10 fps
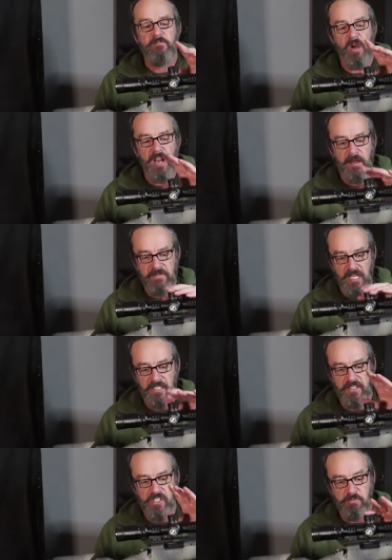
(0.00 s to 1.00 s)
But I'm
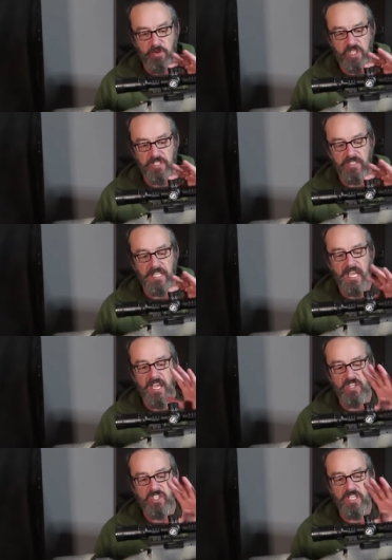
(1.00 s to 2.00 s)
telling you, this Bushnell
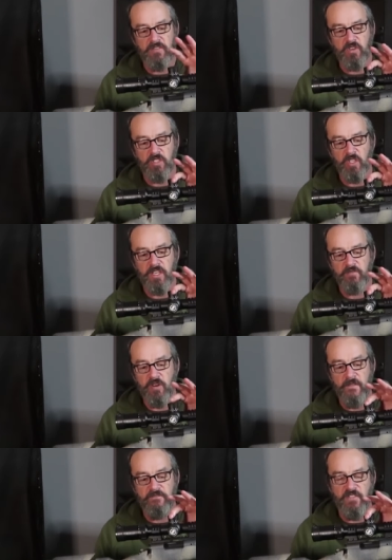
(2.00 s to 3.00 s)
Engage, if you're looking
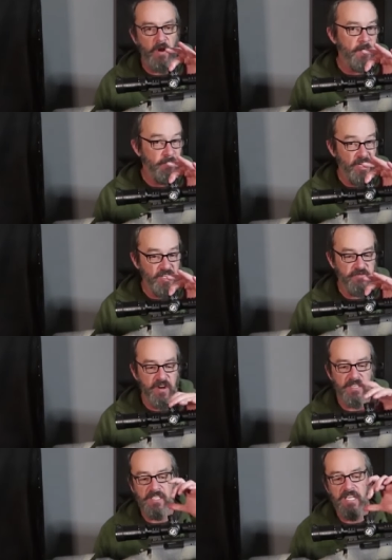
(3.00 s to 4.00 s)
for a very budget
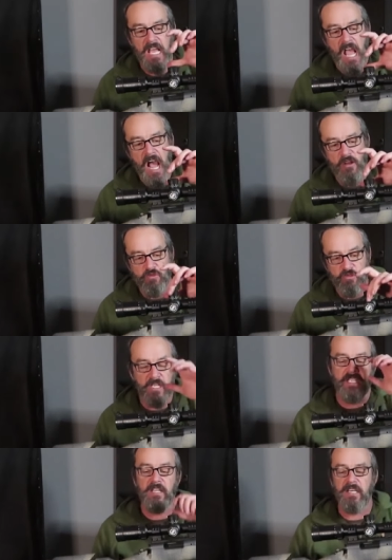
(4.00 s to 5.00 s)
friendly, I
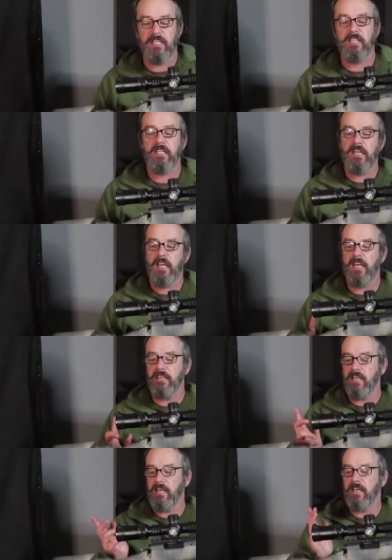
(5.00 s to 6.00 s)
really like it.
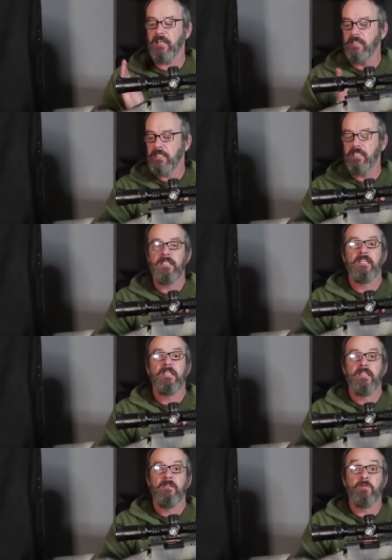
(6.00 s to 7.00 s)
And uh,
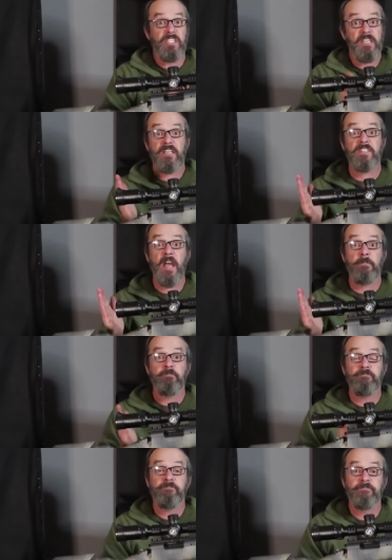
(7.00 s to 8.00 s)
we'll see you next
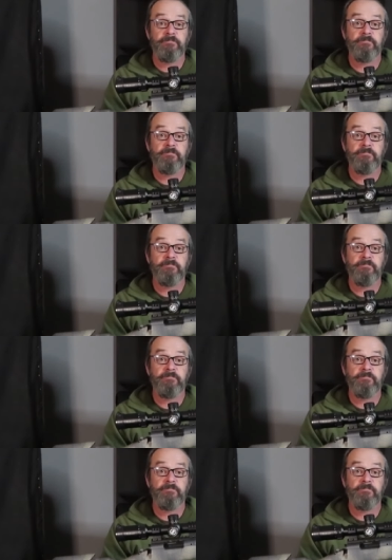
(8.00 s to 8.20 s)
time.